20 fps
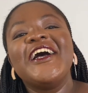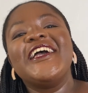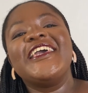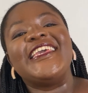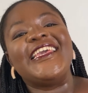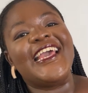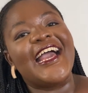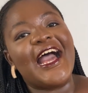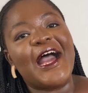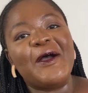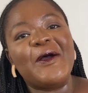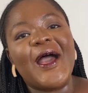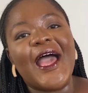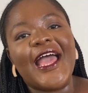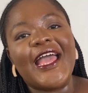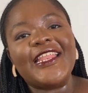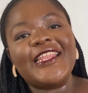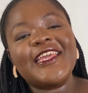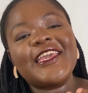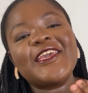Yeah,
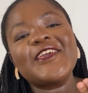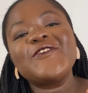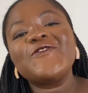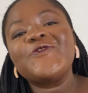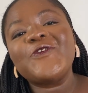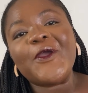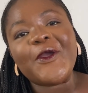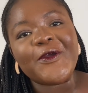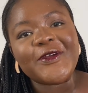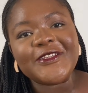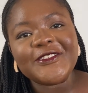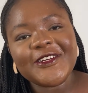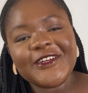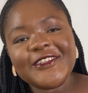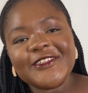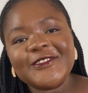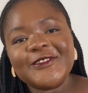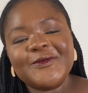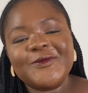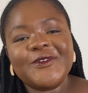and if you're a
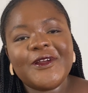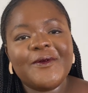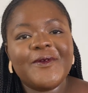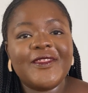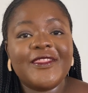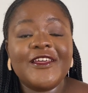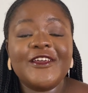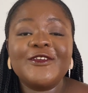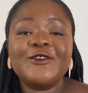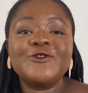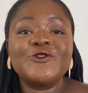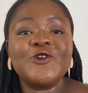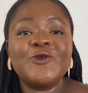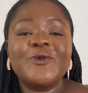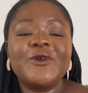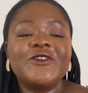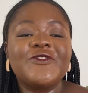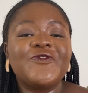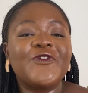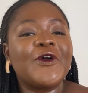returning subscriber, thank you so
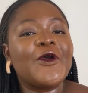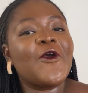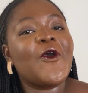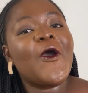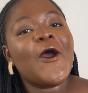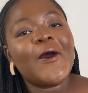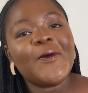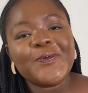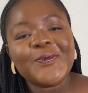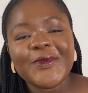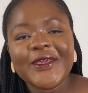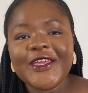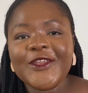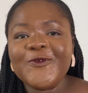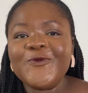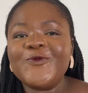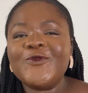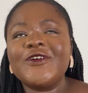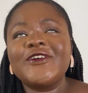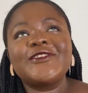much for
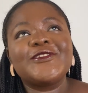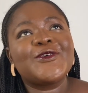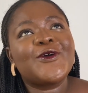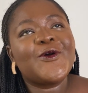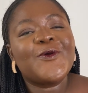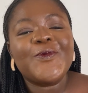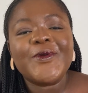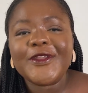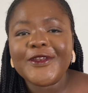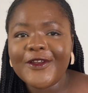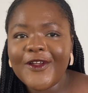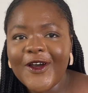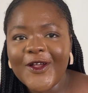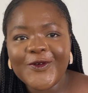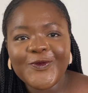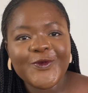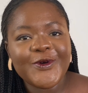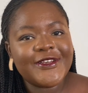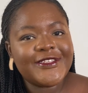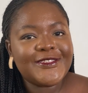coming. What's going
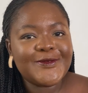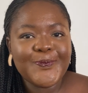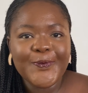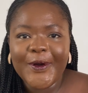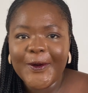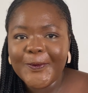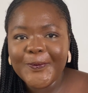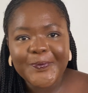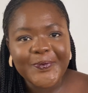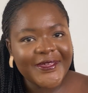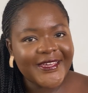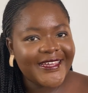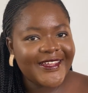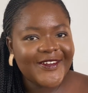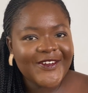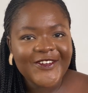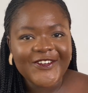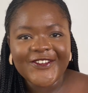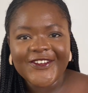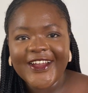on? What's
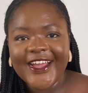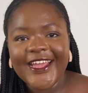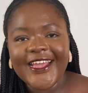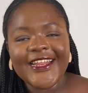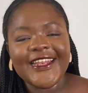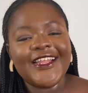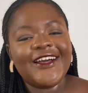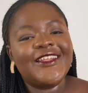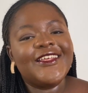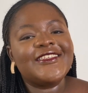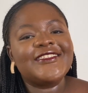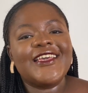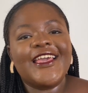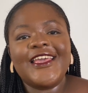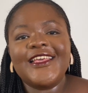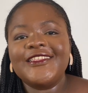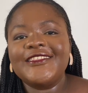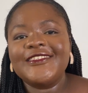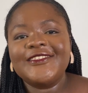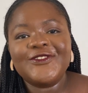popping? All right, now let's get
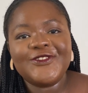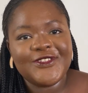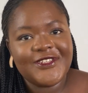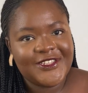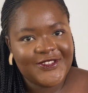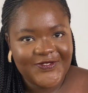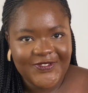into today's